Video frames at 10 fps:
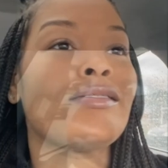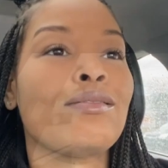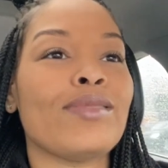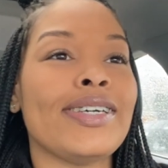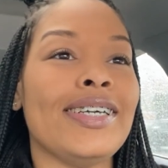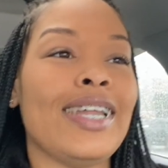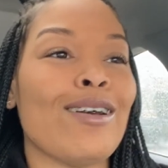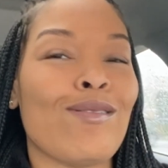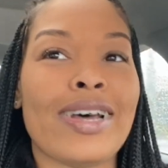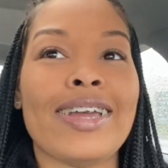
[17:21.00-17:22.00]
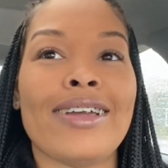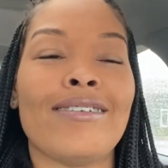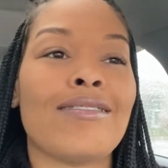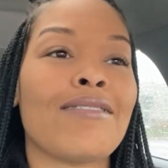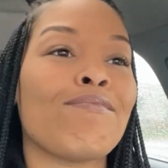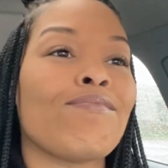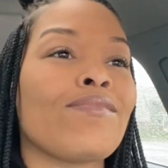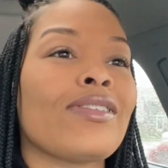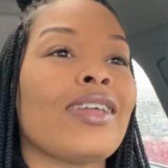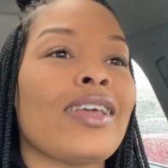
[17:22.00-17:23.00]
anyways,
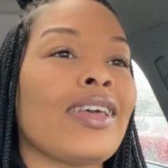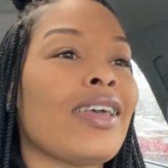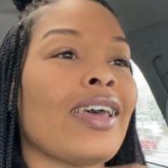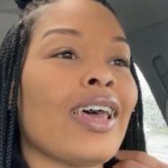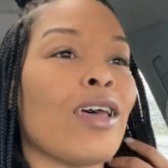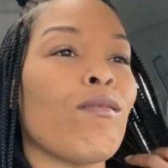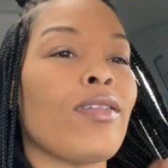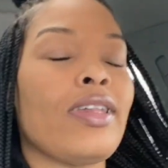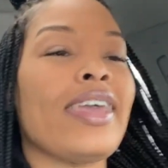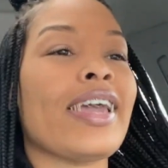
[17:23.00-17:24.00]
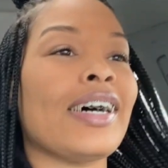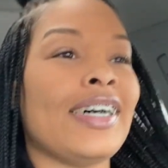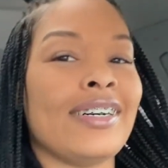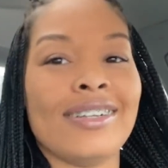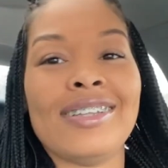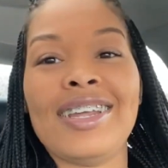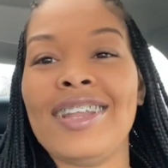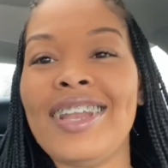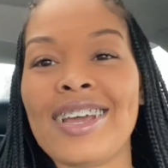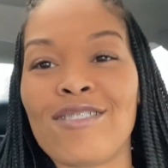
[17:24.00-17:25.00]
I'm gonna see y'all in
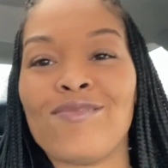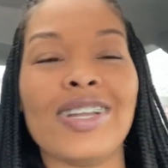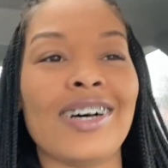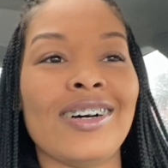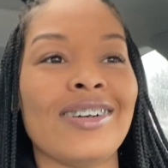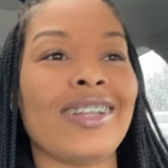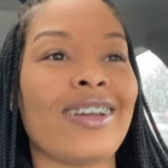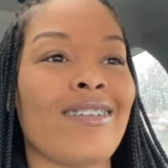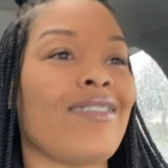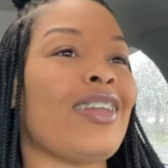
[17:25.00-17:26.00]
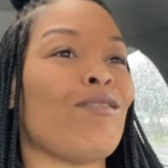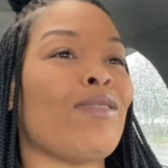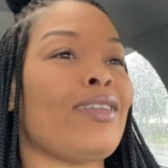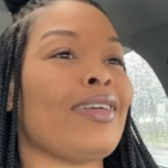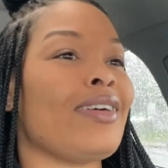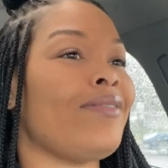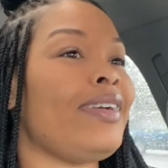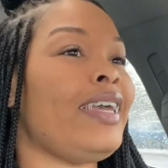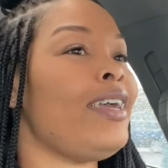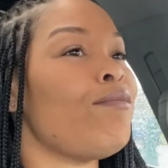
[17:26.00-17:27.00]
the next vlog. Like I said, I'm about to go
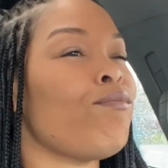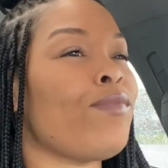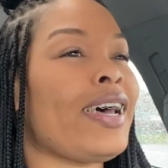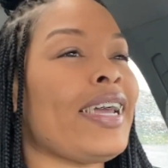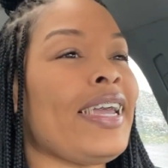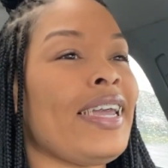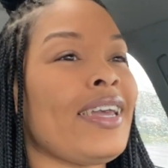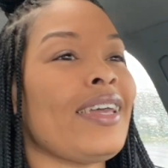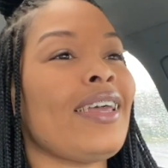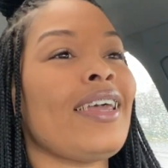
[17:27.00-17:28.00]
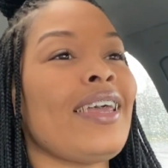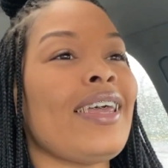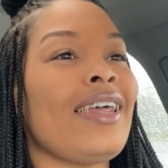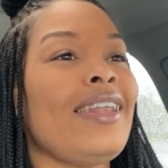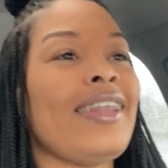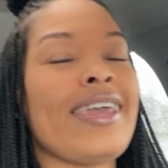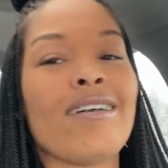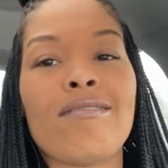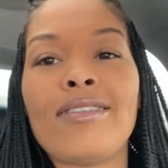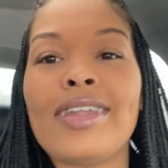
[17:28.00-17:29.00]
get my
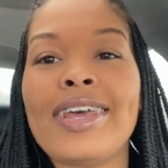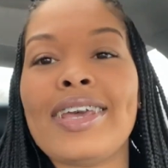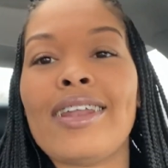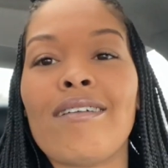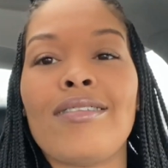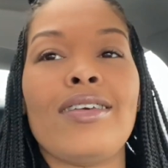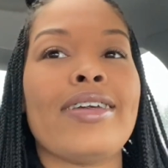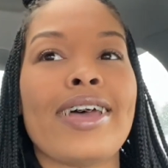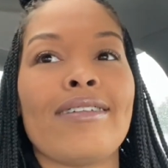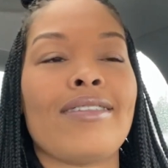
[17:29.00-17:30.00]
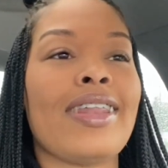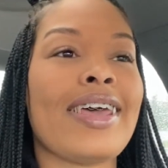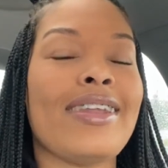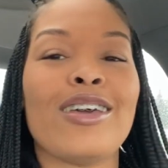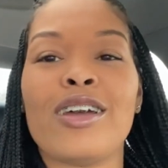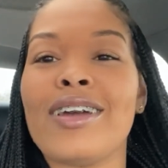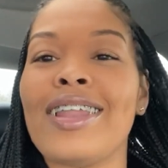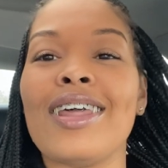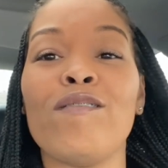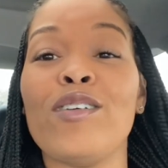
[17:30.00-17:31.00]
nails done. I'll see you guys later. I
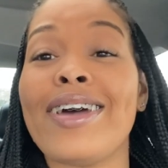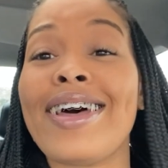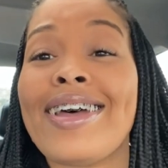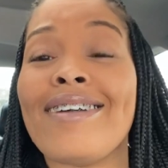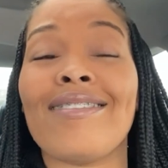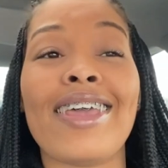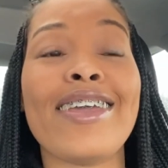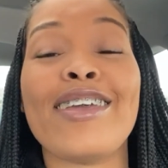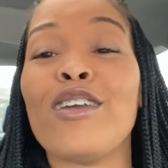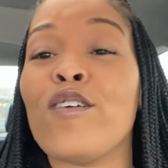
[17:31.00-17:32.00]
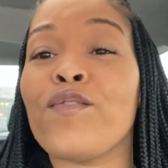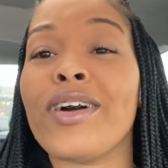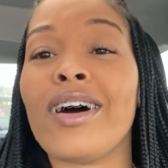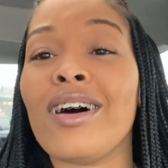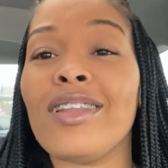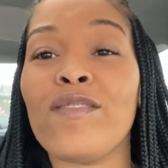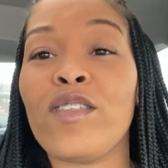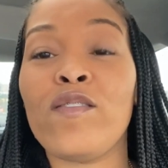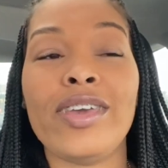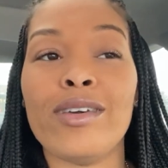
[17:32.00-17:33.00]
love you guys. Thank you for all of the
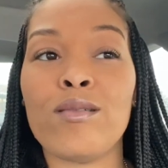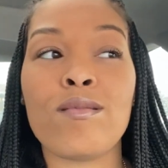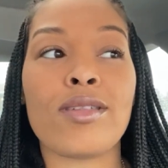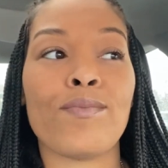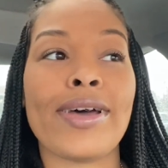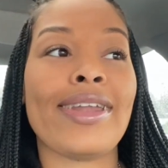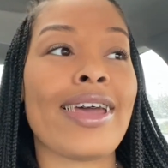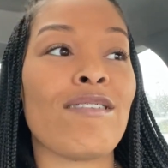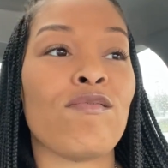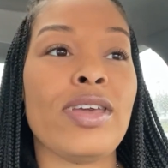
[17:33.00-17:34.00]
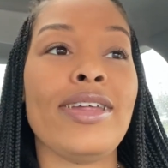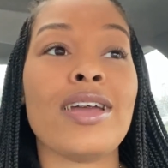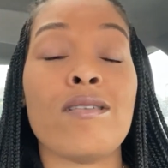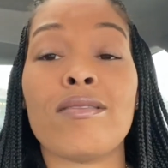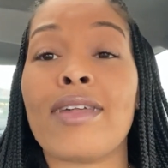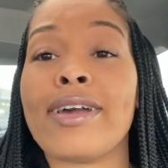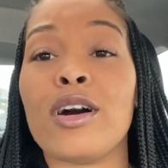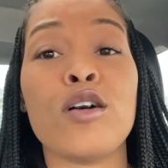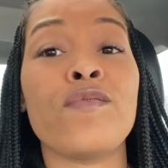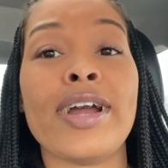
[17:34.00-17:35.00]
views on my last video. It's like
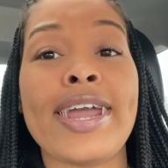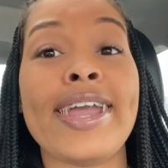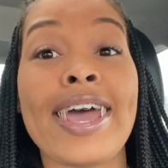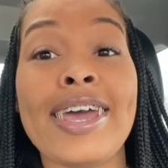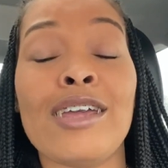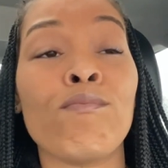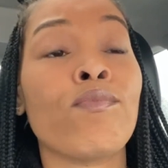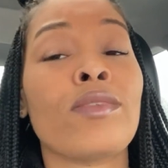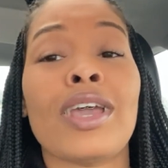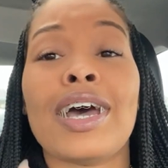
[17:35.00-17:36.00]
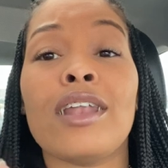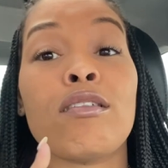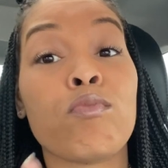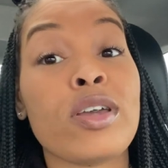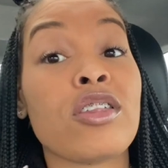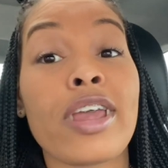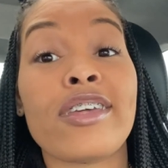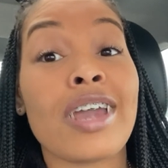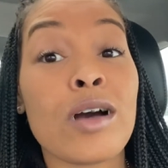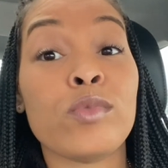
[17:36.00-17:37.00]
over 8K. I just wish that
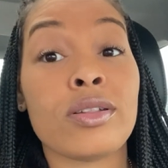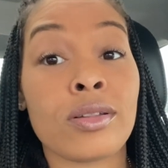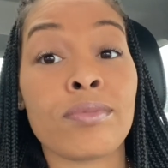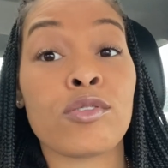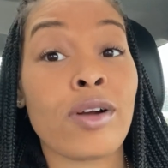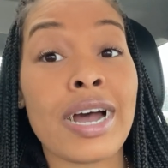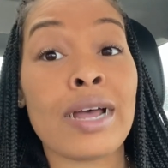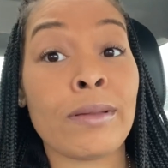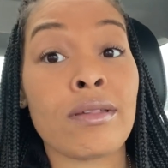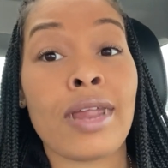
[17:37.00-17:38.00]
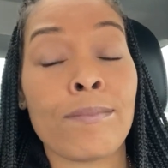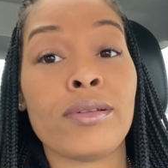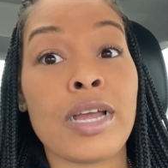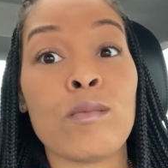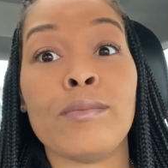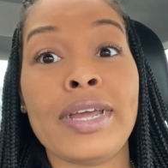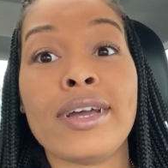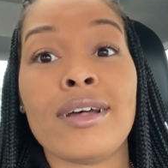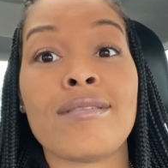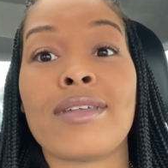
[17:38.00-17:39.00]
y'all would subscribe and stop playing with me
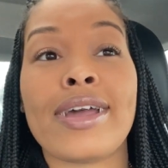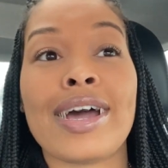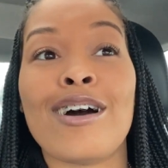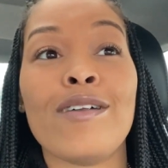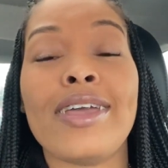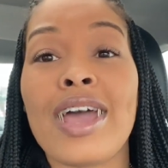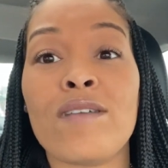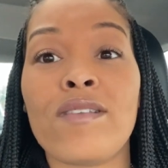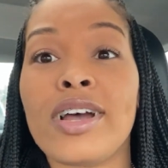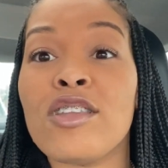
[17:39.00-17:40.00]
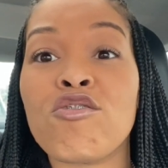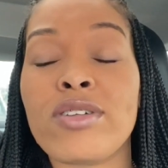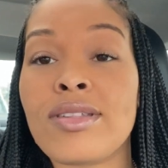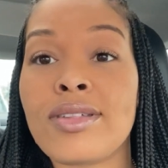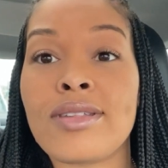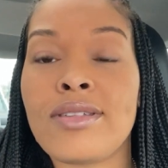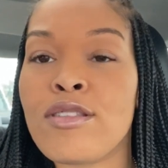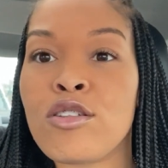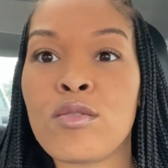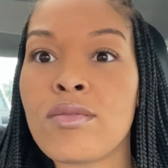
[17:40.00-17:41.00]
because like I only have
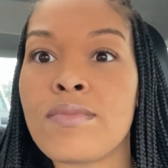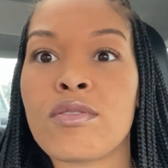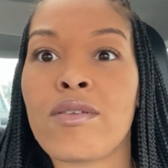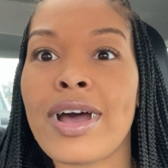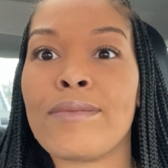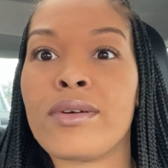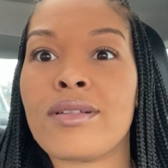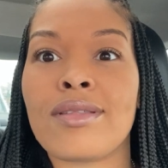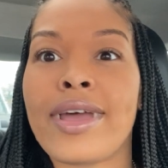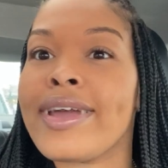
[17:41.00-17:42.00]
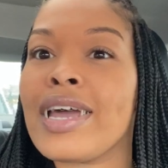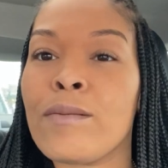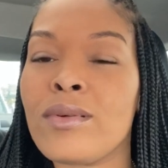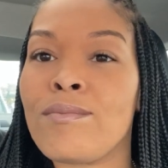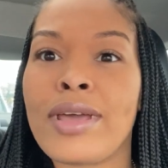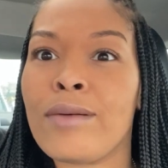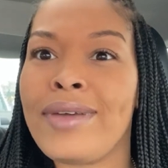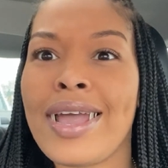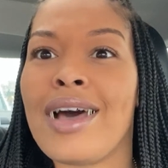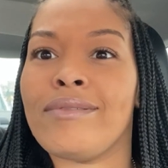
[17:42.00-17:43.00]
162 subscribers. Like help help
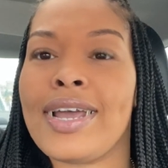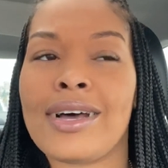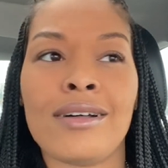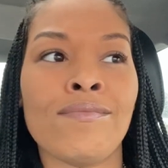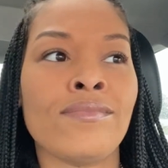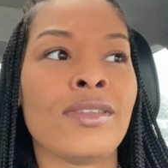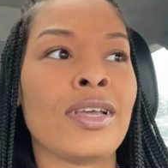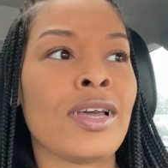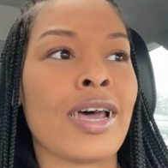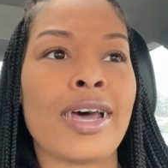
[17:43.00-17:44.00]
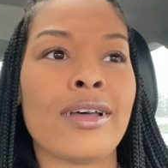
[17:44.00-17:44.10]
me out, y'all. I